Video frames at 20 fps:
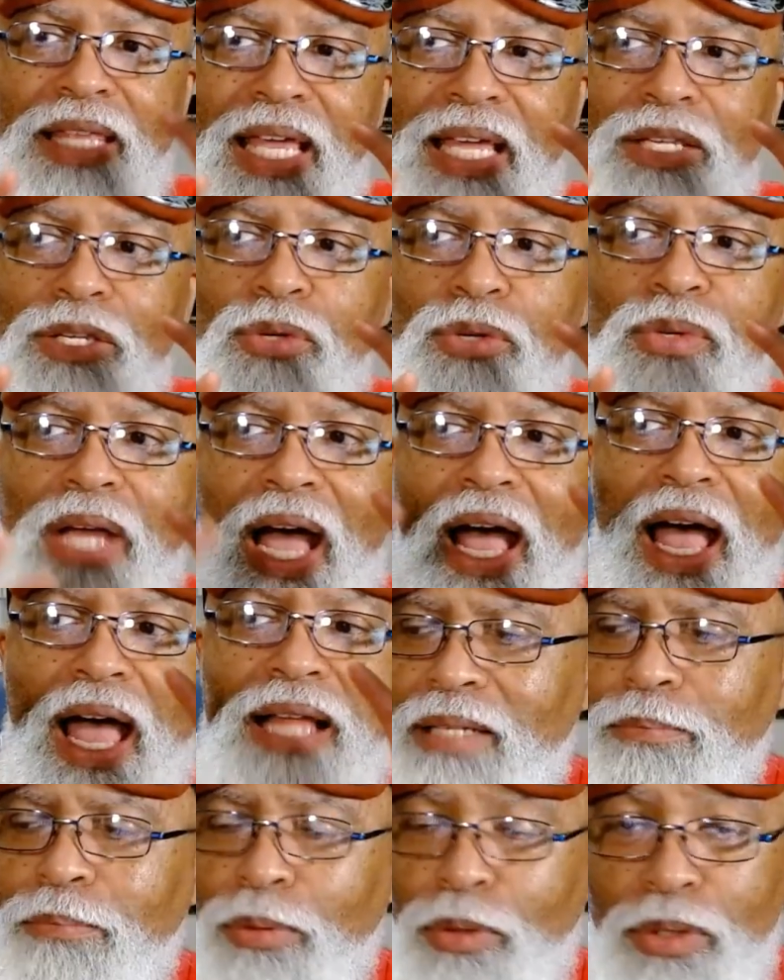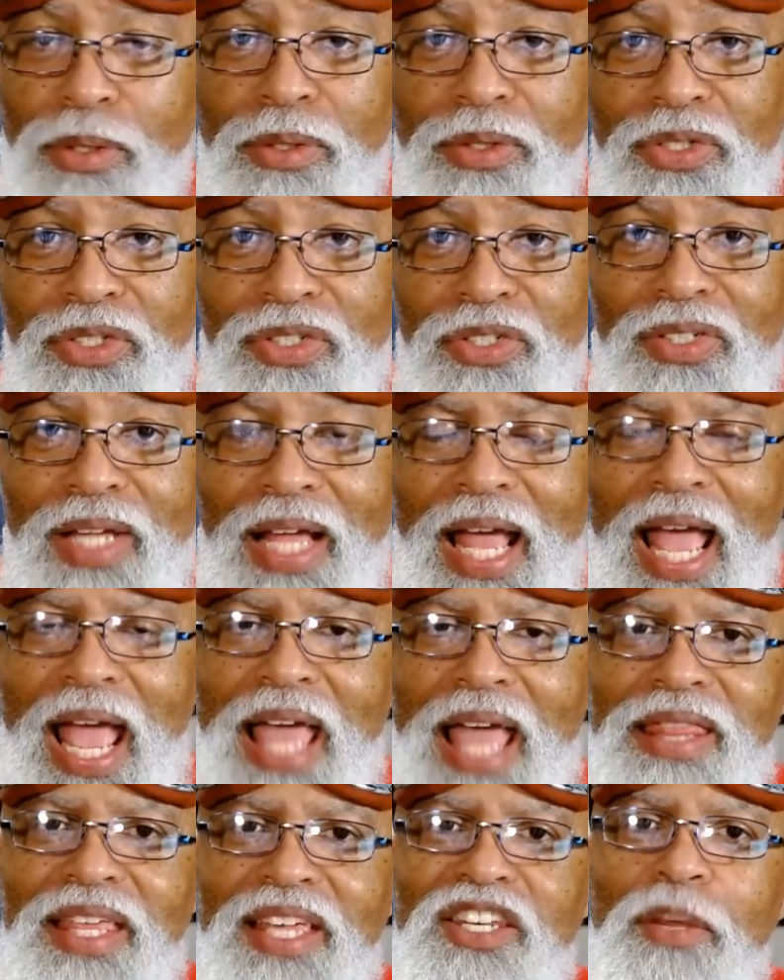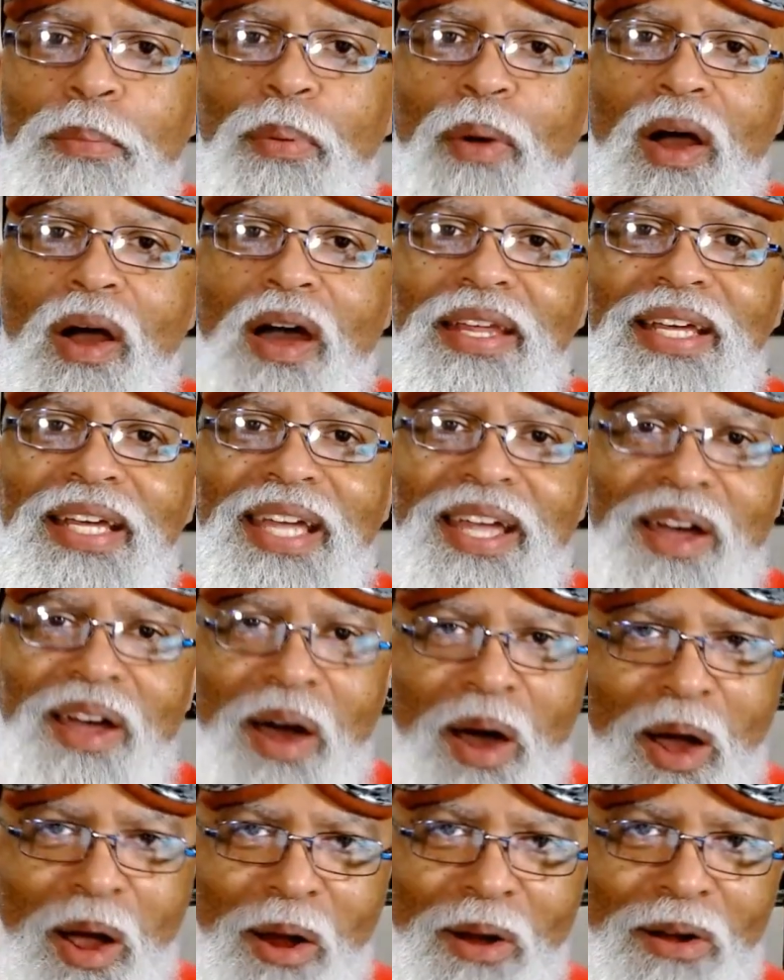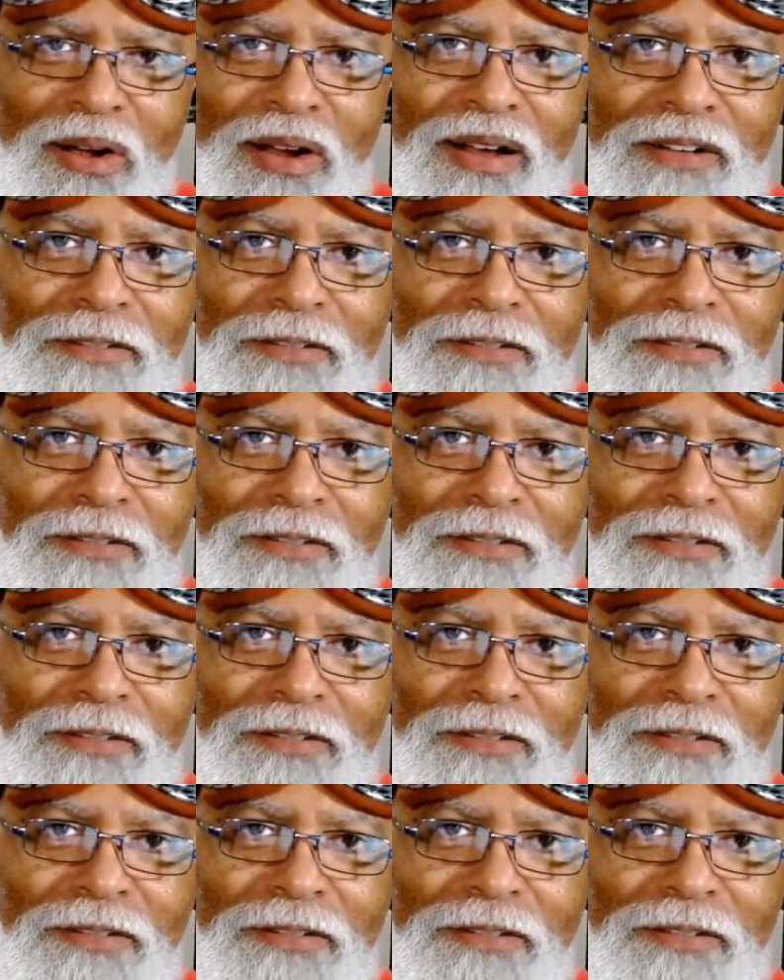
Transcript: you got Bruce, and then you brought in Kara.